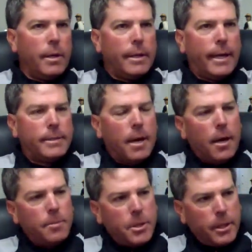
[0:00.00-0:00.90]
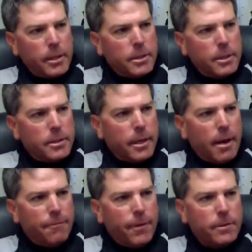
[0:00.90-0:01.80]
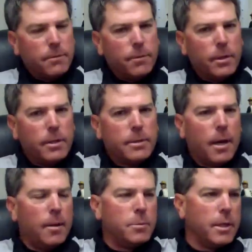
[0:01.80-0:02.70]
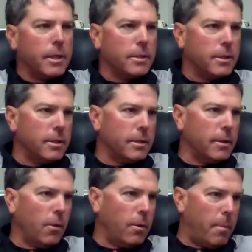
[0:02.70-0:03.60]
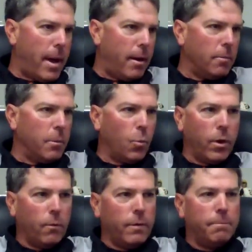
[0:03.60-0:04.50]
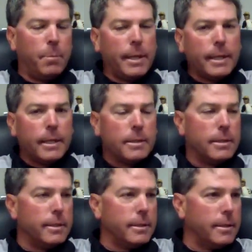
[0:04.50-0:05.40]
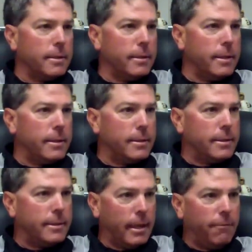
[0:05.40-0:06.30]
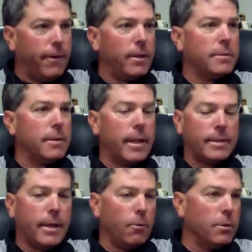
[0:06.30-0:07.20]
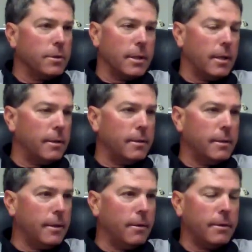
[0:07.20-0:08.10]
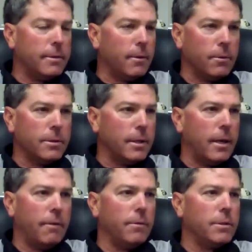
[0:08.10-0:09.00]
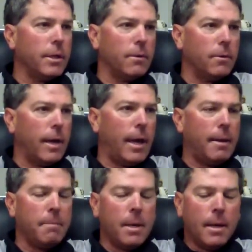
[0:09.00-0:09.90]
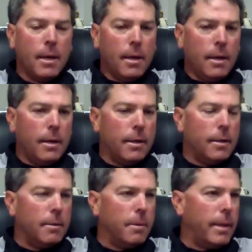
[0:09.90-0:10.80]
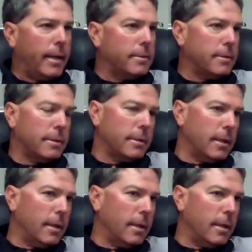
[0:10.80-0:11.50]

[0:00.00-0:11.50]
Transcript: at times inconsistent offensively, at times inconsistent on the mound. But where we've been consistent is defense, and that's held us in. It's held us in every single game. And that's